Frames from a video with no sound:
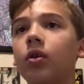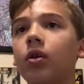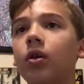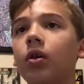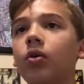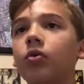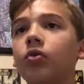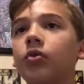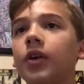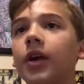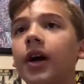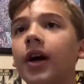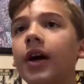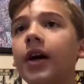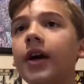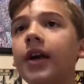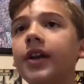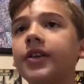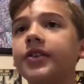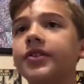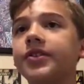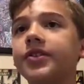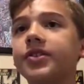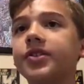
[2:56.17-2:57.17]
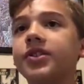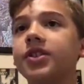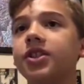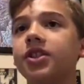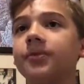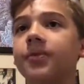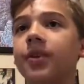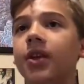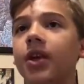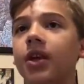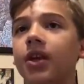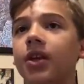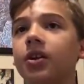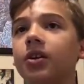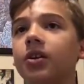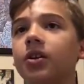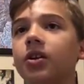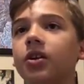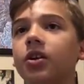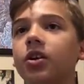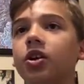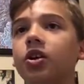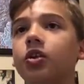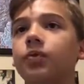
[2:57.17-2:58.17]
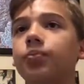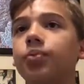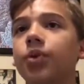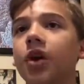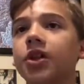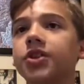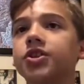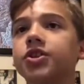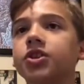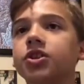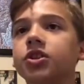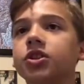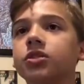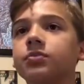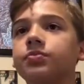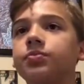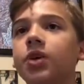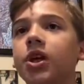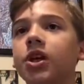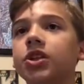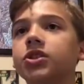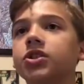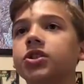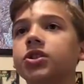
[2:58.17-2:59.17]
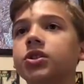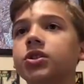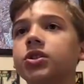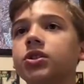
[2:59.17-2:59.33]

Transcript: Oh, nice, teammate. Good pressure, good pressure.